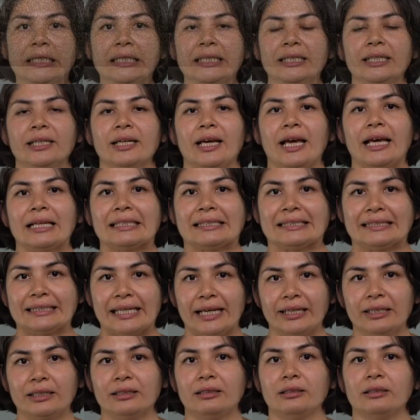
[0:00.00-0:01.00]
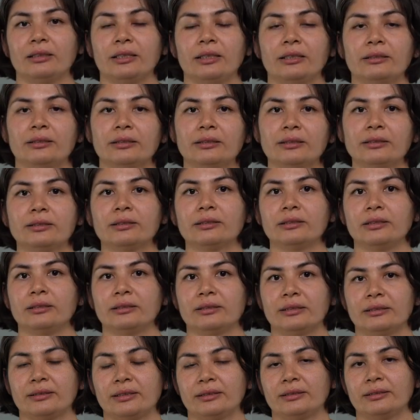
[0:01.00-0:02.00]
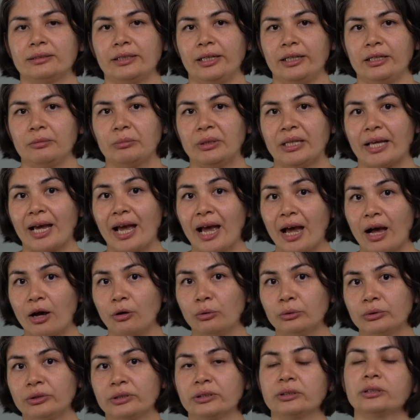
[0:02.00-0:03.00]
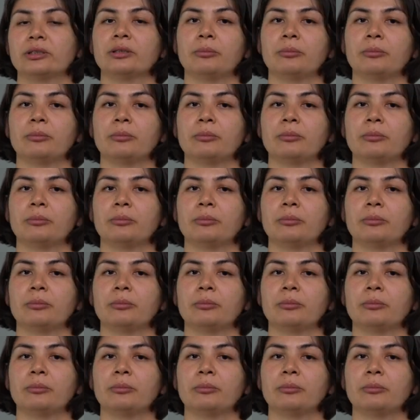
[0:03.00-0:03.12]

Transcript: And secondly, this is a sustainable house,